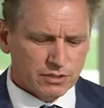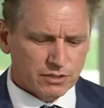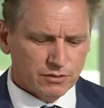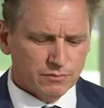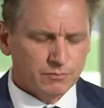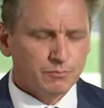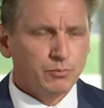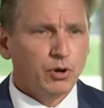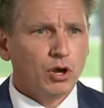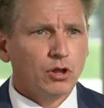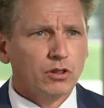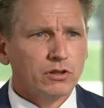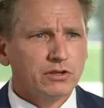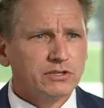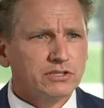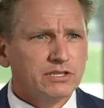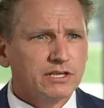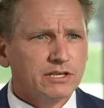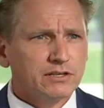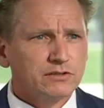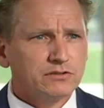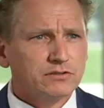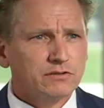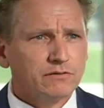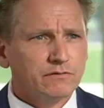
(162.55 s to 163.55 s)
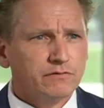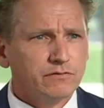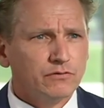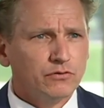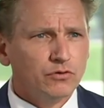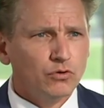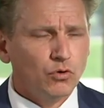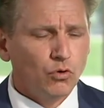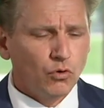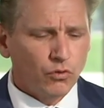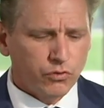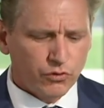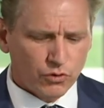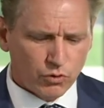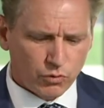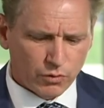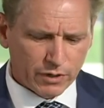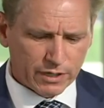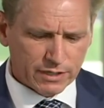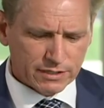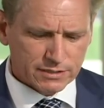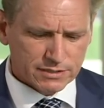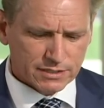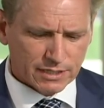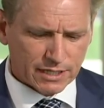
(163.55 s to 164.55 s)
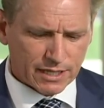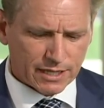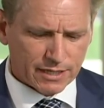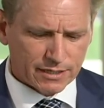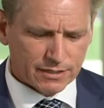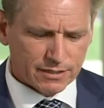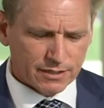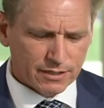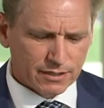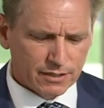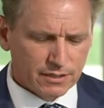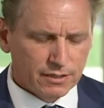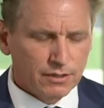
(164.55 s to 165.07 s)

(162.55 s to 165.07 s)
and politics of North Queensland,